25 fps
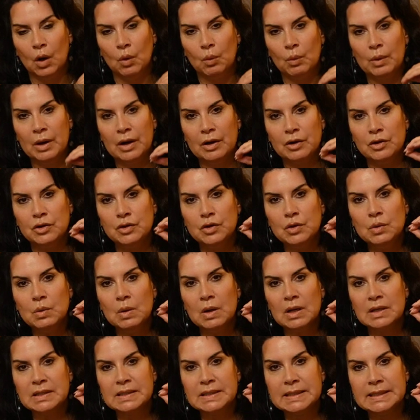where you
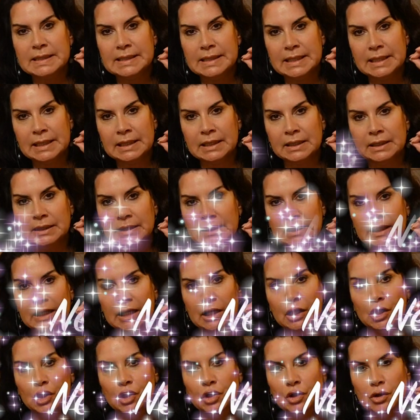are
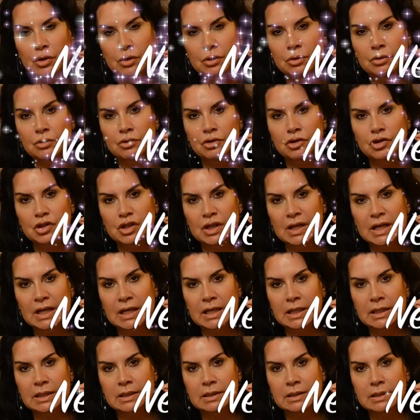signaling new
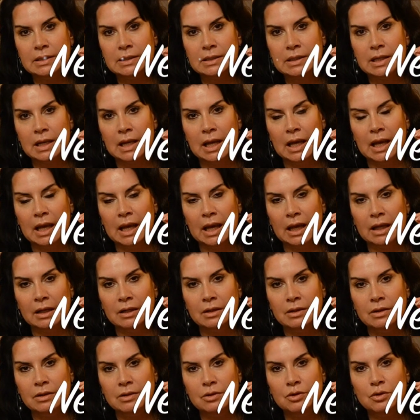genes a
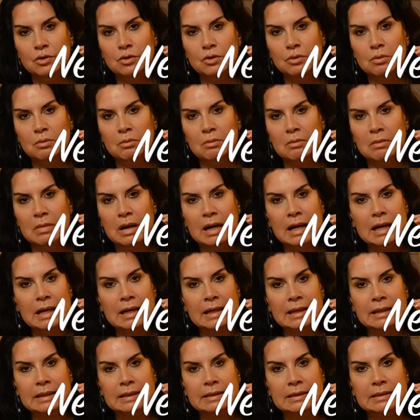new
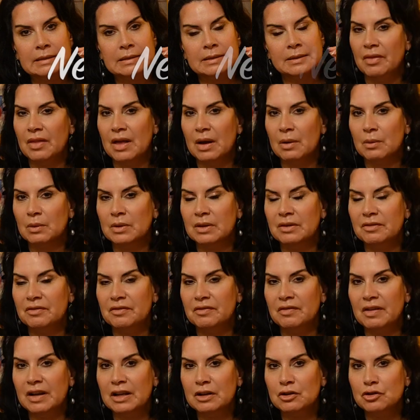mind that will
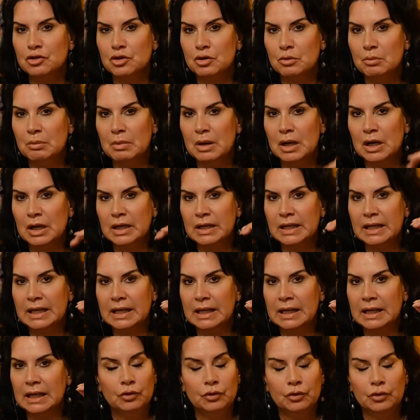affect your
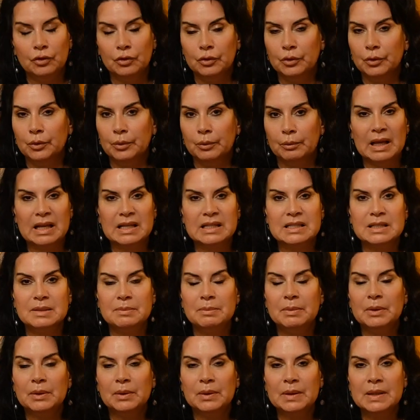body to
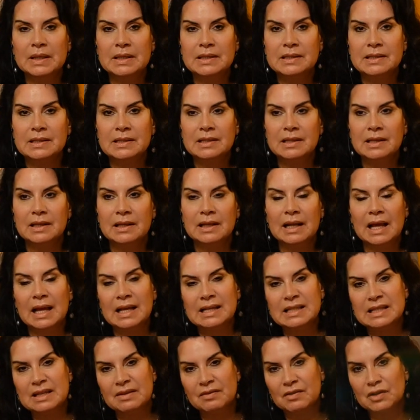experience it
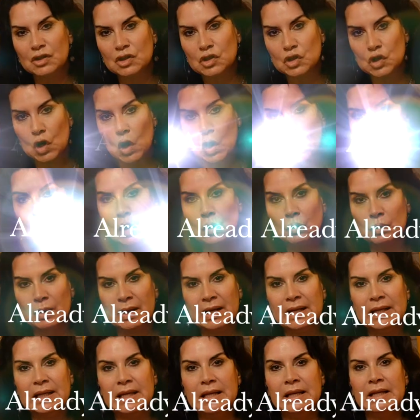as if it's
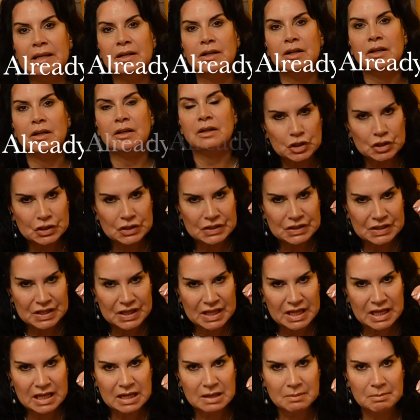already here. Just
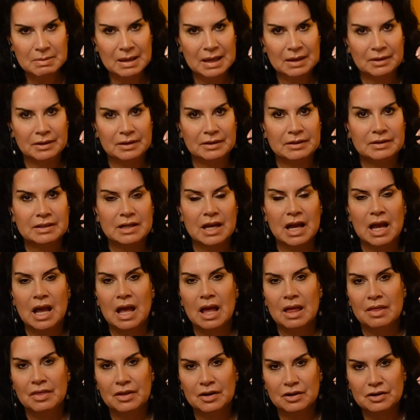think about it.
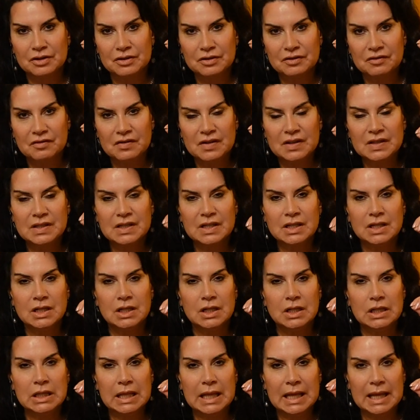There's
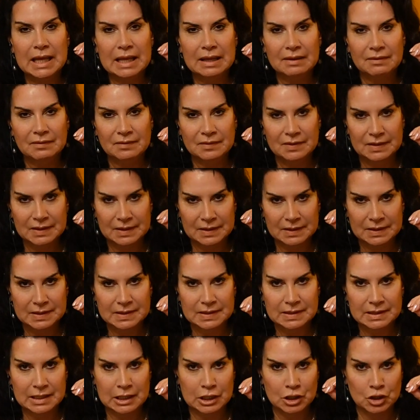physical
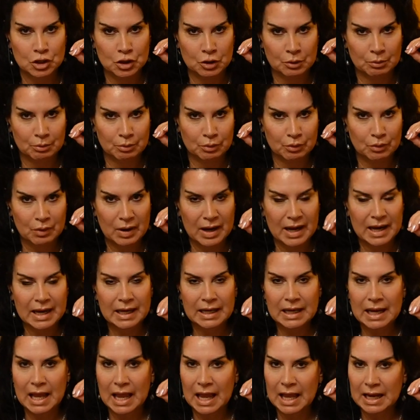evidence in your
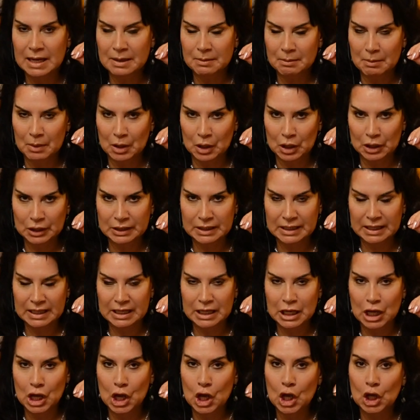brain and
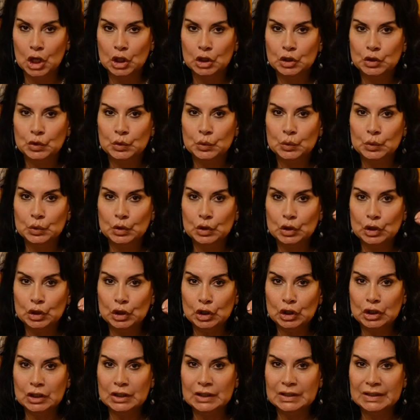body to
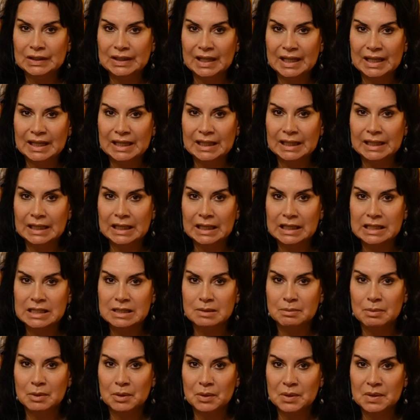look like the
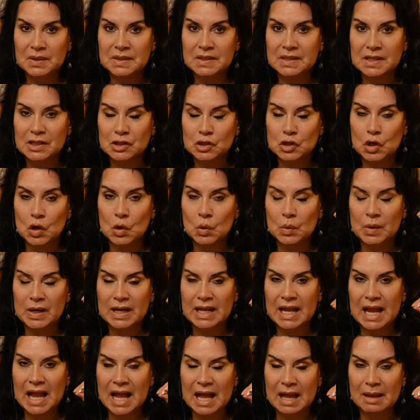experience has
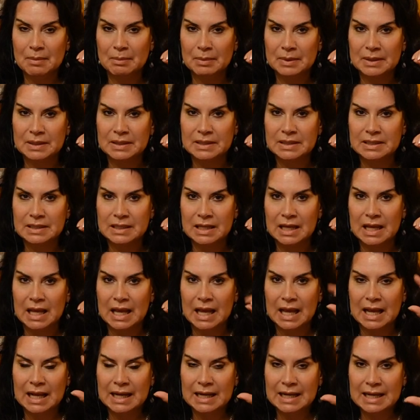already happened.
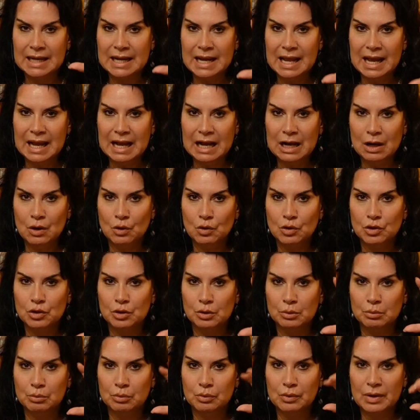Now
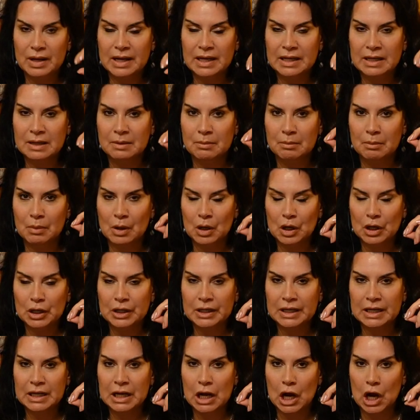your brain and
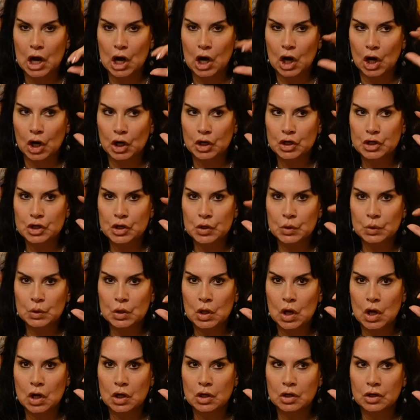body are no
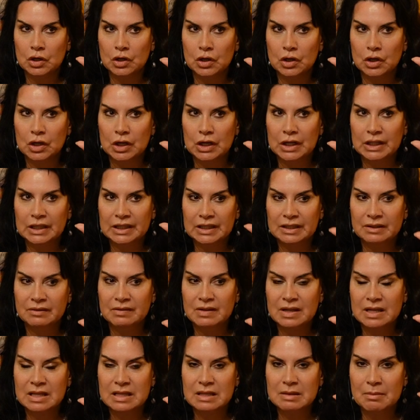longer
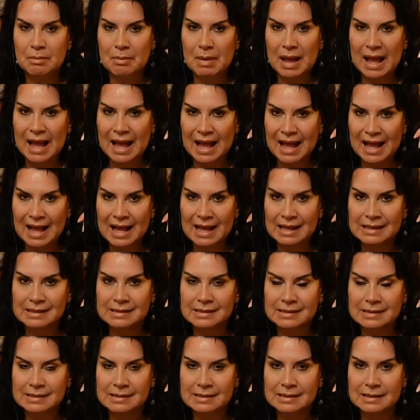living in the
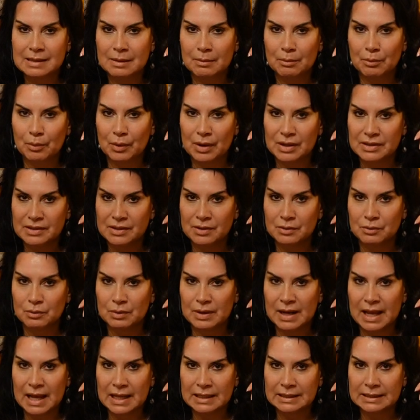past present
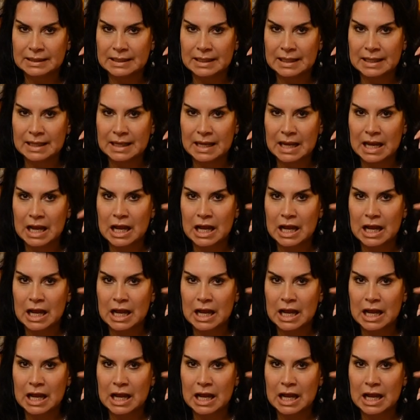reality.